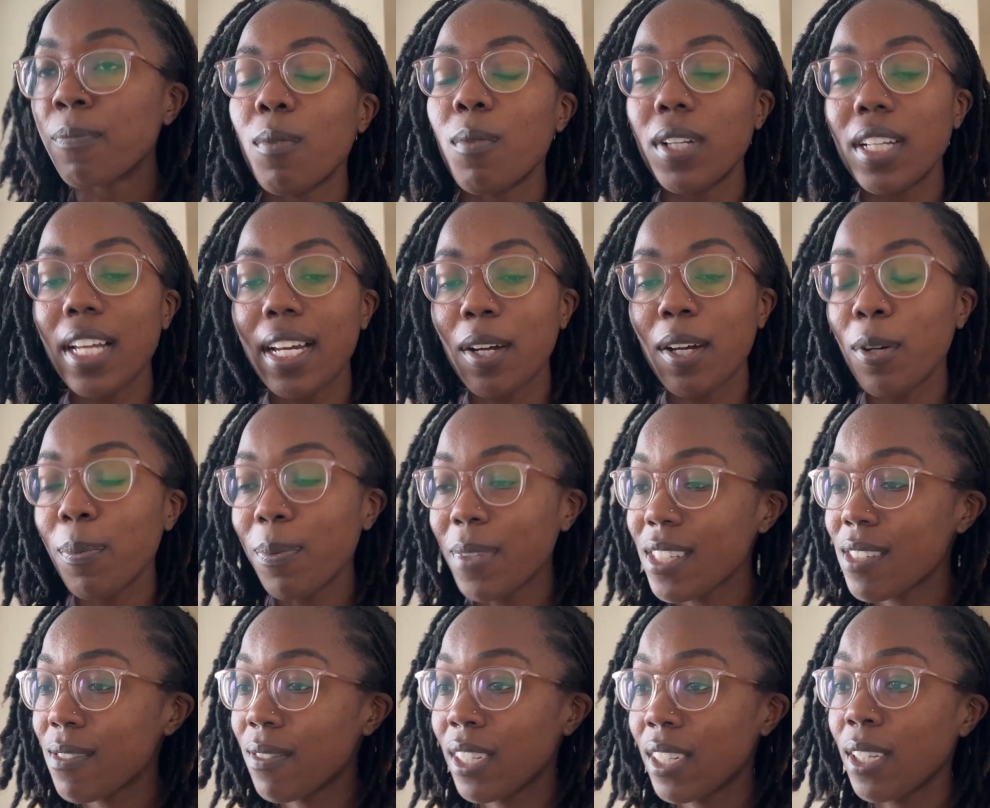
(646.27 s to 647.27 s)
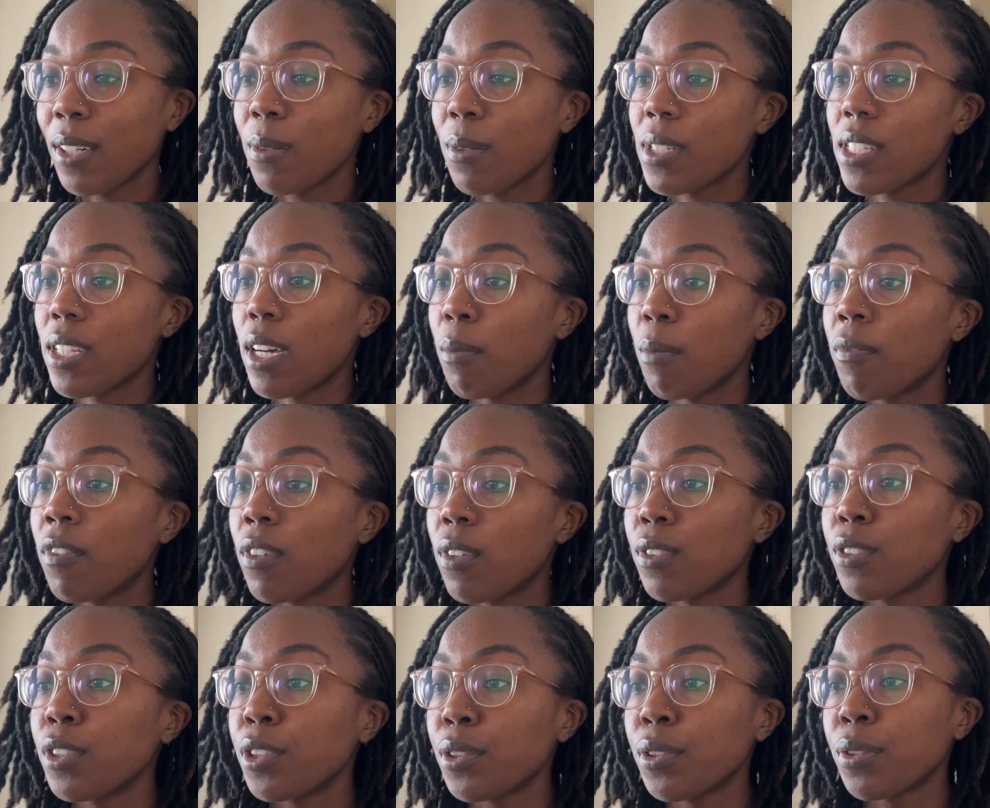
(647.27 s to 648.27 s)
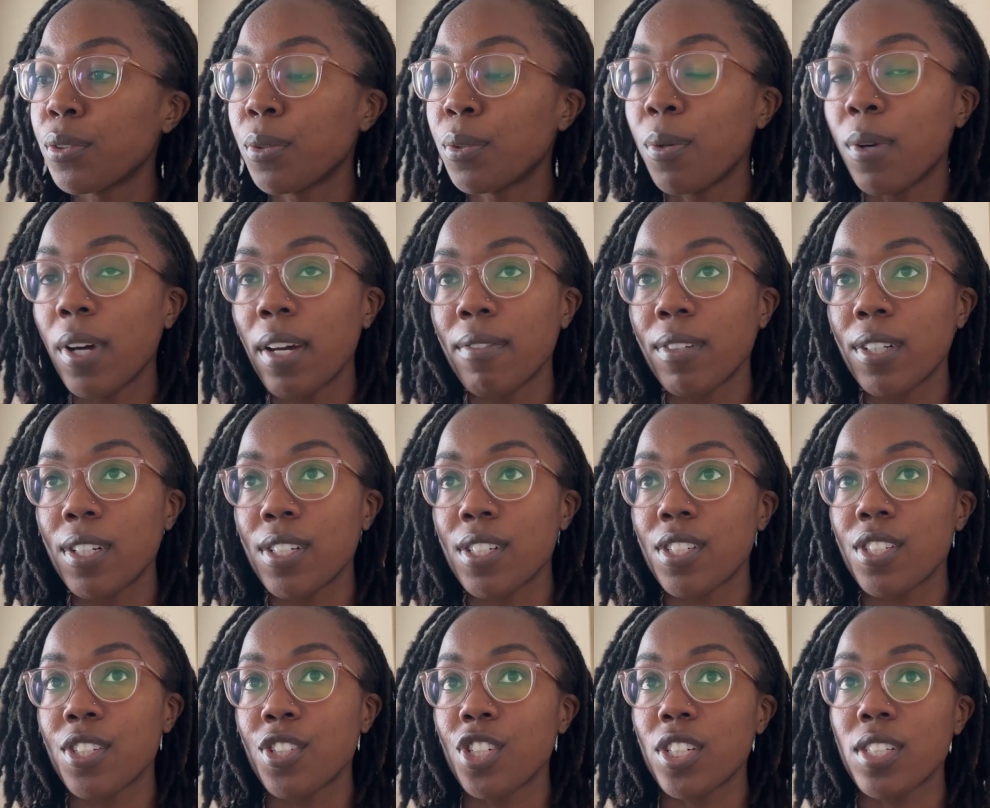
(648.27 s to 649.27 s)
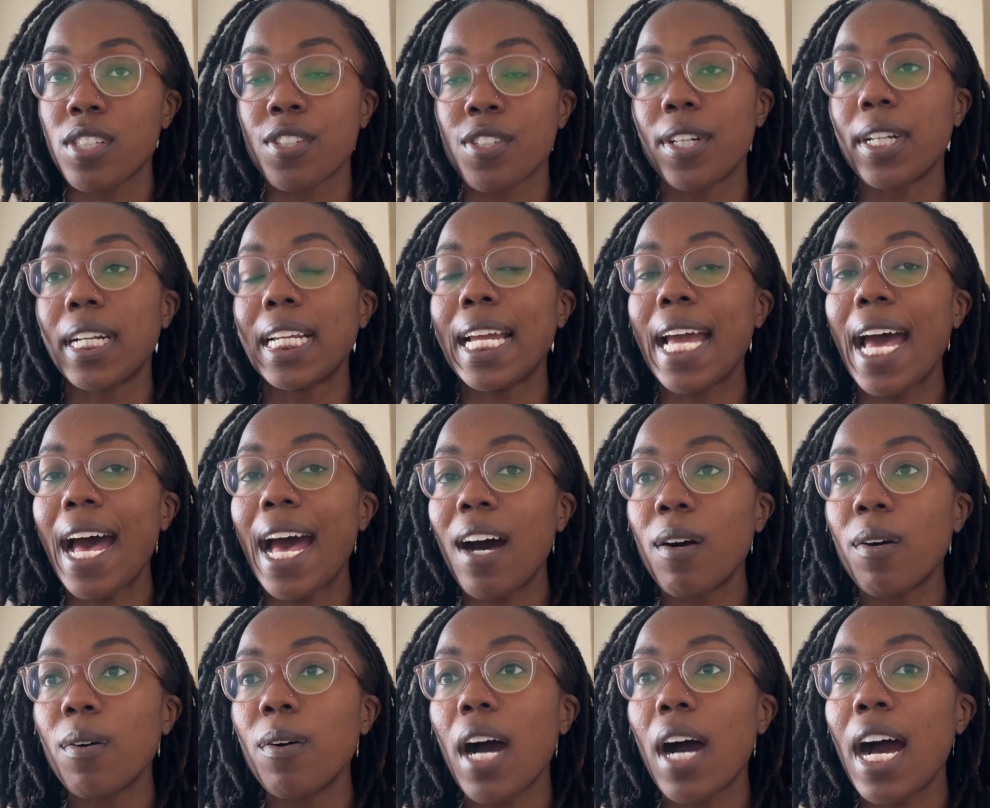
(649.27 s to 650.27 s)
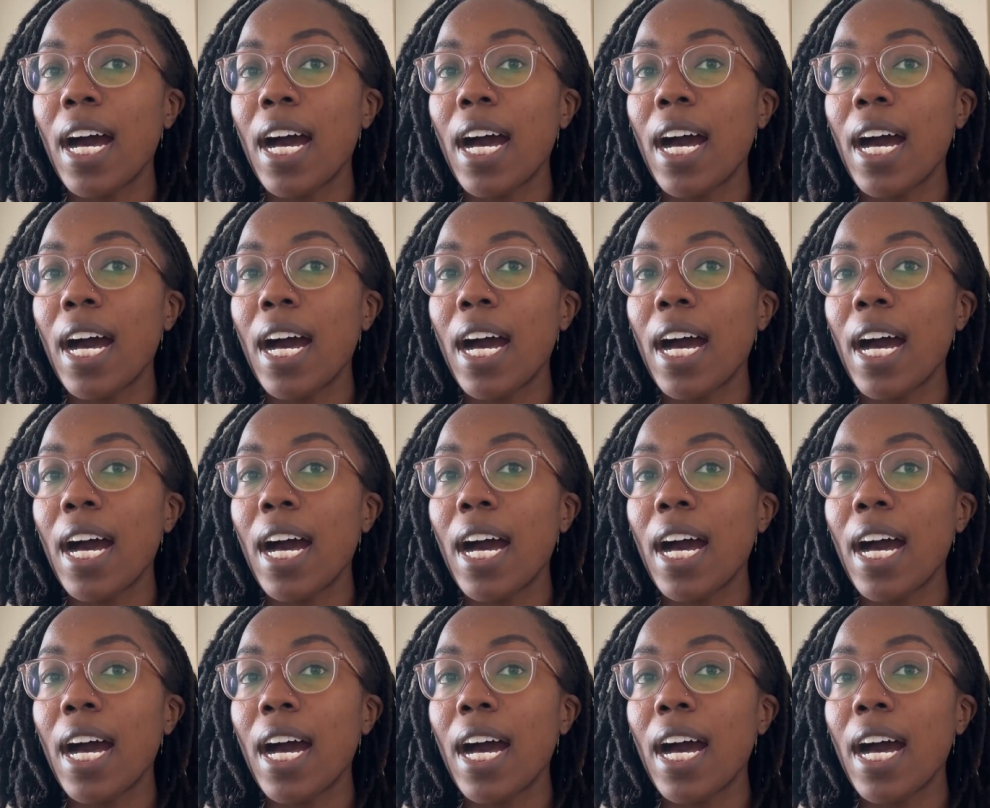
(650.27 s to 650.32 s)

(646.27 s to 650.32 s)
Well, I hope this video was helpful to whoever is just starting out.